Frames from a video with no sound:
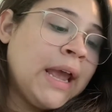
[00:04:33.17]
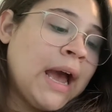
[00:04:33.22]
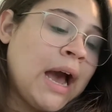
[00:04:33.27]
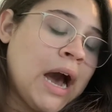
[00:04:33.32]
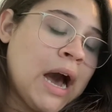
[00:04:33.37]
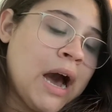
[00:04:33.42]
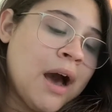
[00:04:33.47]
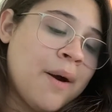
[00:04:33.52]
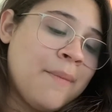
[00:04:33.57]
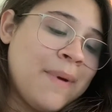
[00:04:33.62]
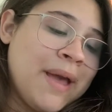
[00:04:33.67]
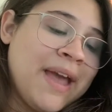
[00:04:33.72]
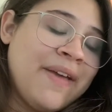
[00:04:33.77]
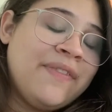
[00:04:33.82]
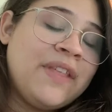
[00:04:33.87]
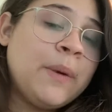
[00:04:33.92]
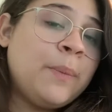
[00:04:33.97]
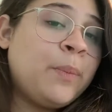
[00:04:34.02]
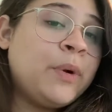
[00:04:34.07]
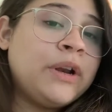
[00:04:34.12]
And
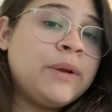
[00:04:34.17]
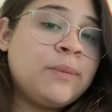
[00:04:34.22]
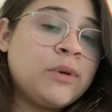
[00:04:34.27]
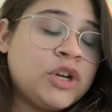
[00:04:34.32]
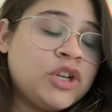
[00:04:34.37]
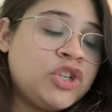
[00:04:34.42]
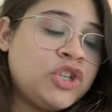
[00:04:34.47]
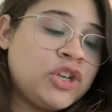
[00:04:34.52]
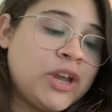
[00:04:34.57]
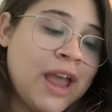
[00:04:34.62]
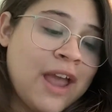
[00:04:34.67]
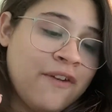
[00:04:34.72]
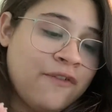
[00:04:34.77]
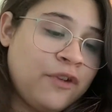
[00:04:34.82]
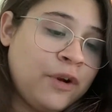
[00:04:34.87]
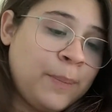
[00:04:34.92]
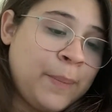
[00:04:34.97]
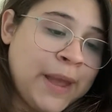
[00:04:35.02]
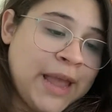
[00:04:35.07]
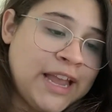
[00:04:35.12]
they pretty much,
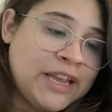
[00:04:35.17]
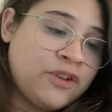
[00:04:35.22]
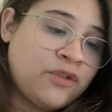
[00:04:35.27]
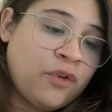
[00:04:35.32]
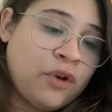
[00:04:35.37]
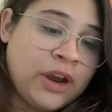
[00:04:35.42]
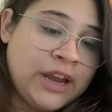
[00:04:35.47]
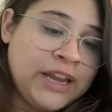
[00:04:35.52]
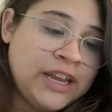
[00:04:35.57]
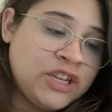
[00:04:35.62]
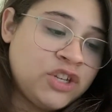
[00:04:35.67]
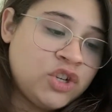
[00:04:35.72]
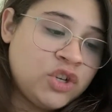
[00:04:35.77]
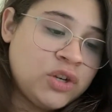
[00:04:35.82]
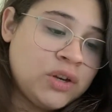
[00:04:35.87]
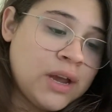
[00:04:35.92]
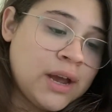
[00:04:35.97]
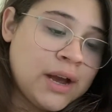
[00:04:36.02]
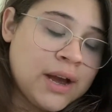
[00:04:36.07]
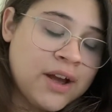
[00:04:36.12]
every page for
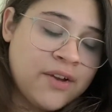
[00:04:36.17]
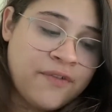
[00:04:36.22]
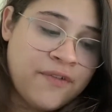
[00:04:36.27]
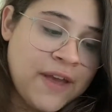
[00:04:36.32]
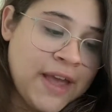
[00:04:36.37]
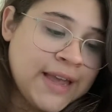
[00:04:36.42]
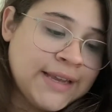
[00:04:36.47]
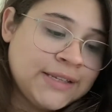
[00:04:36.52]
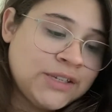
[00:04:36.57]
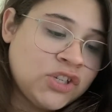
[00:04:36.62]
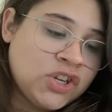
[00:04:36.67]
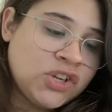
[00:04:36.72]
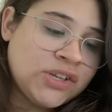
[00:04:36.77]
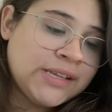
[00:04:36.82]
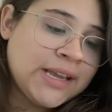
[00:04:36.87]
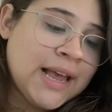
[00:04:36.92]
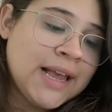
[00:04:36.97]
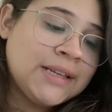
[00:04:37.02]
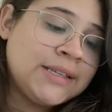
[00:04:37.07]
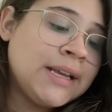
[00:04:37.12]
each phase just
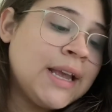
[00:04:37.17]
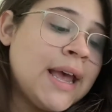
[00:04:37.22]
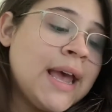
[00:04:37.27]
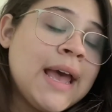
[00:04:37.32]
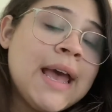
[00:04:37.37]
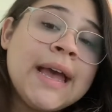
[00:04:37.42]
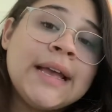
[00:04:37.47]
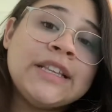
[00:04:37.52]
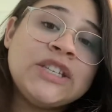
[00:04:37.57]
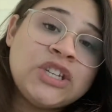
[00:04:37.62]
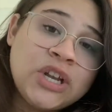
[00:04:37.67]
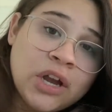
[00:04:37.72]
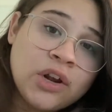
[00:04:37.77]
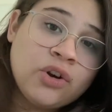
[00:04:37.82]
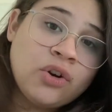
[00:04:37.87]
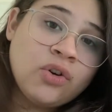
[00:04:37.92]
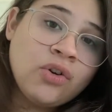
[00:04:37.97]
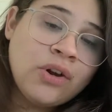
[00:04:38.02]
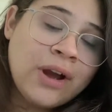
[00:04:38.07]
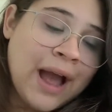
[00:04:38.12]
says
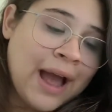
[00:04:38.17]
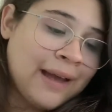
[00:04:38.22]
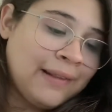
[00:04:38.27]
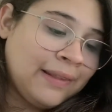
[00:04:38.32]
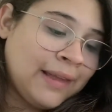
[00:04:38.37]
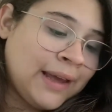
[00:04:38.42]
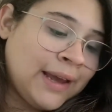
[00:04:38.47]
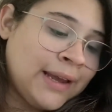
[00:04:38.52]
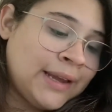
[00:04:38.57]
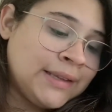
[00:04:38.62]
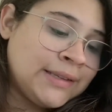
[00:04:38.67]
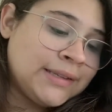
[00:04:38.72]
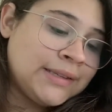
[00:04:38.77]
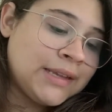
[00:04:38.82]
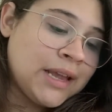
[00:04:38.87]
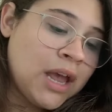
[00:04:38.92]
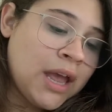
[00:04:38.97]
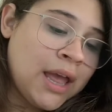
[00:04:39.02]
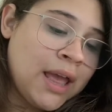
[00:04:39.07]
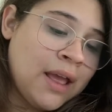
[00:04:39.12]
general guidelines
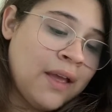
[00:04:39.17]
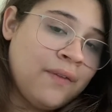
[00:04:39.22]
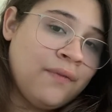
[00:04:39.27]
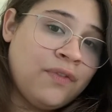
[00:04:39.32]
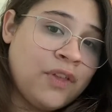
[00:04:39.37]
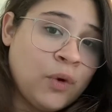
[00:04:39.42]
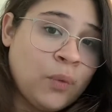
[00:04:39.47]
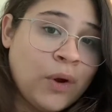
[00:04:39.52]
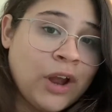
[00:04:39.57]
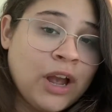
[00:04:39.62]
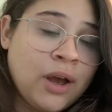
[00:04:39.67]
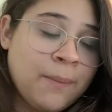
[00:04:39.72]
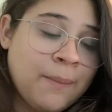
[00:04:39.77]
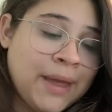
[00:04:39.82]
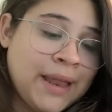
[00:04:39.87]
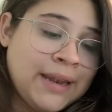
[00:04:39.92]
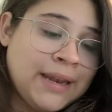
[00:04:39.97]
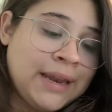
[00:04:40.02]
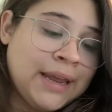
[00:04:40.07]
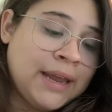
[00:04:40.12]
and the
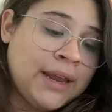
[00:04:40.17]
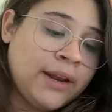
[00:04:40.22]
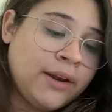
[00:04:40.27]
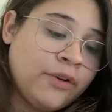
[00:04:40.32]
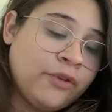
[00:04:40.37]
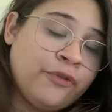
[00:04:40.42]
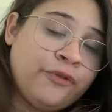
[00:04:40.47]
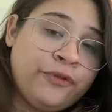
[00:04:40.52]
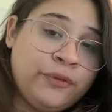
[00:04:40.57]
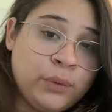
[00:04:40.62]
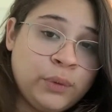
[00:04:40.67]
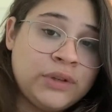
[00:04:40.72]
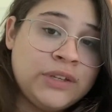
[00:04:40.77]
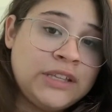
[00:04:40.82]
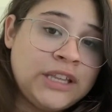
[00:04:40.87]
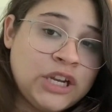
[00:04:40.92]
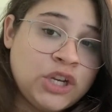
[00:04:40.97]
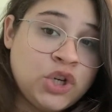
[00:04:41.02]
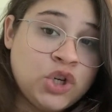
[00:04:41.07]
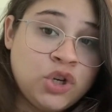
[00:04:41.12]
recommended
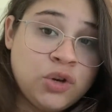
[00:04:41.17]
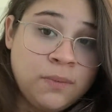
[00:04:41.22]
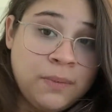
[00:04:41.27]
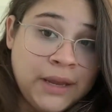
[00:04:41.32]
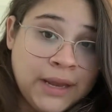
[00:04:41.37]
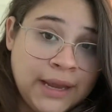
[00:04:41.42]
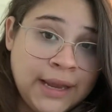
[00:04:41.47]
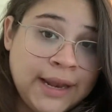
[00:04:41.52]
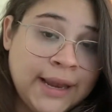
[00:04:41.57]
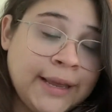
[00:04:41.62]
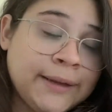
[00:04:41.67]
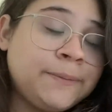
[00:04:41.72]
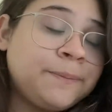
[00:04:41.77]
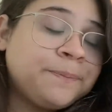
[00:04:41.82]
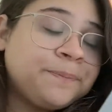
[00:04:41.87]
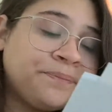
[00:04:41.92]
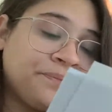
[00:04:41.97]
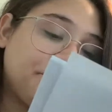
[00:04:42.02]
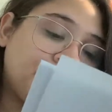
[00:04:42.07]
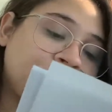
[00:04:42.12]
foods that you should be eating.